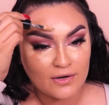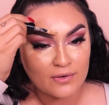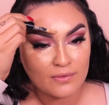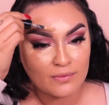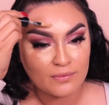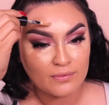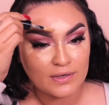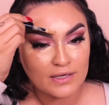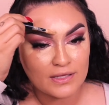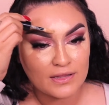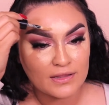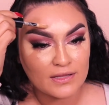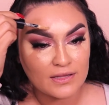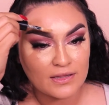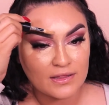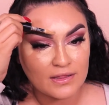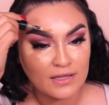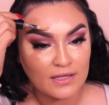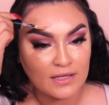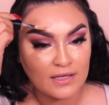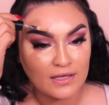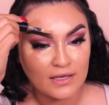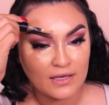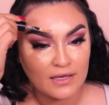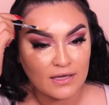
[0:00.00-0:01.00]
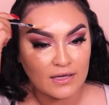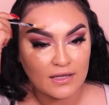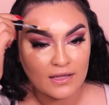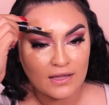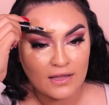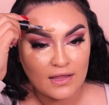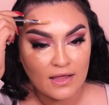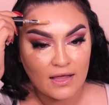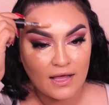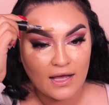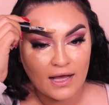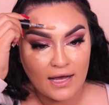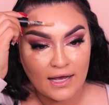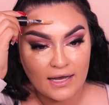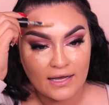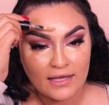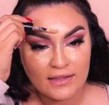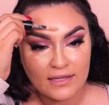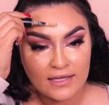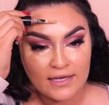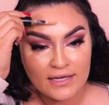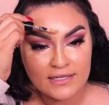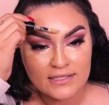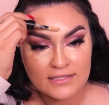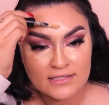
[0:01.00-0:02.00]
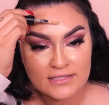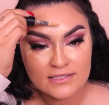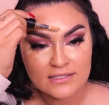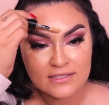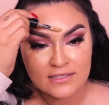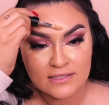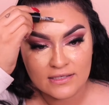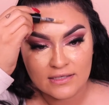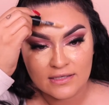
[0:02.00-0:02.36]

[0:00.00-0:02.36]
with the highlight.